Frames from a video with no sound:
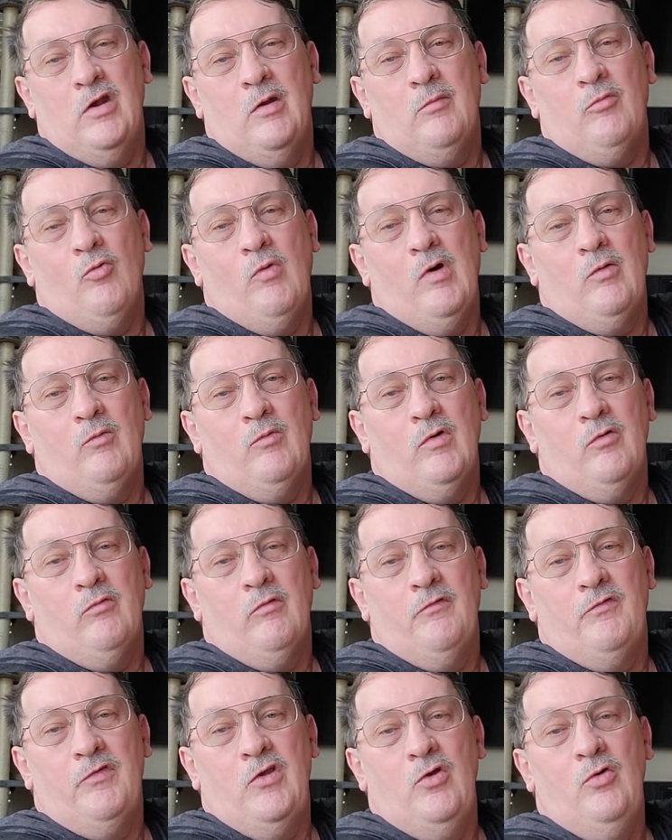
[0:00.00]
number one, were
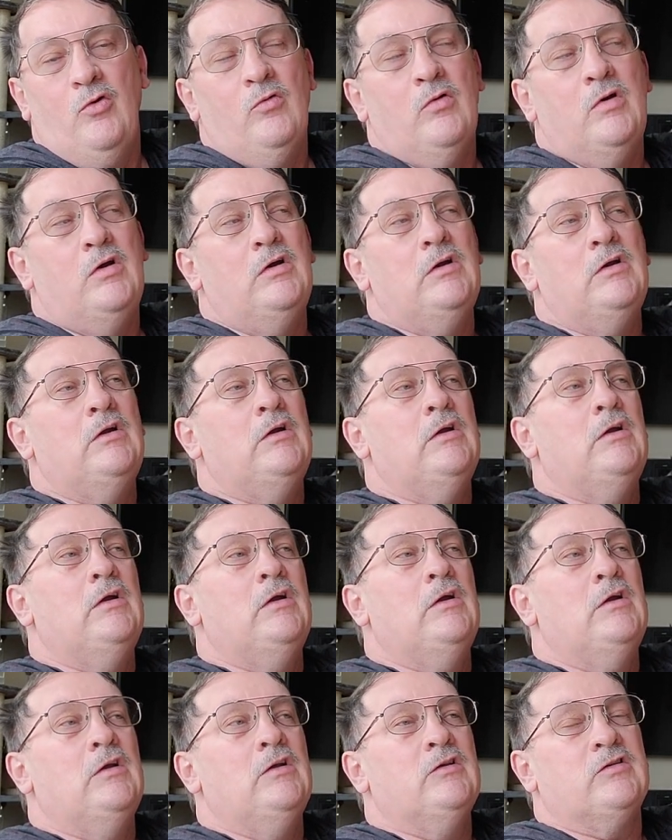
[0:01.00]
review
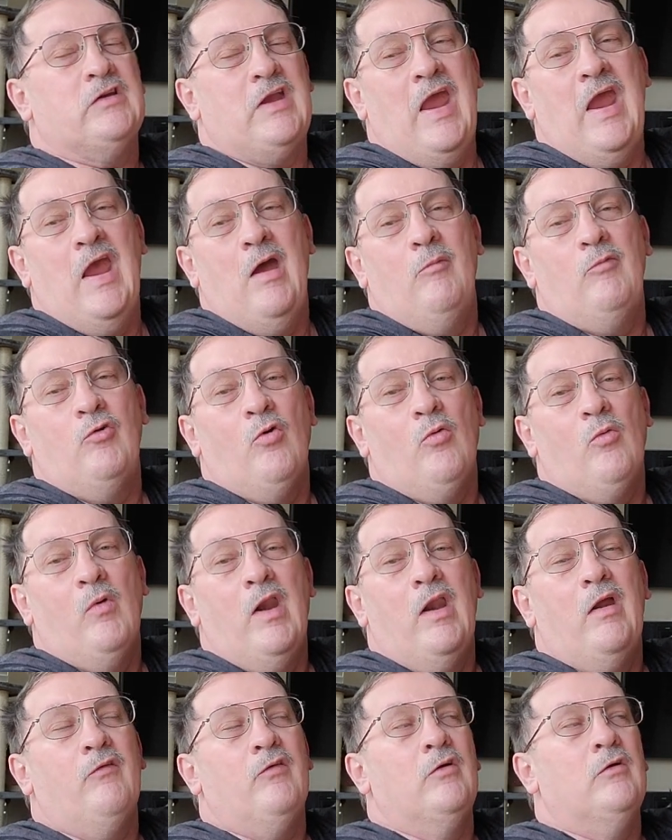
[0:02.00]
scammed or
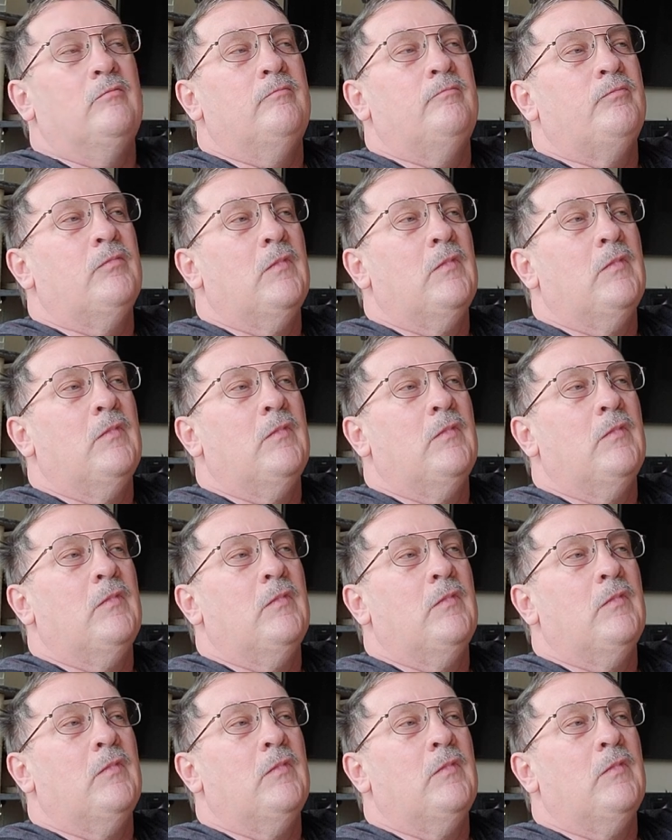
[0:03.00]
whatever.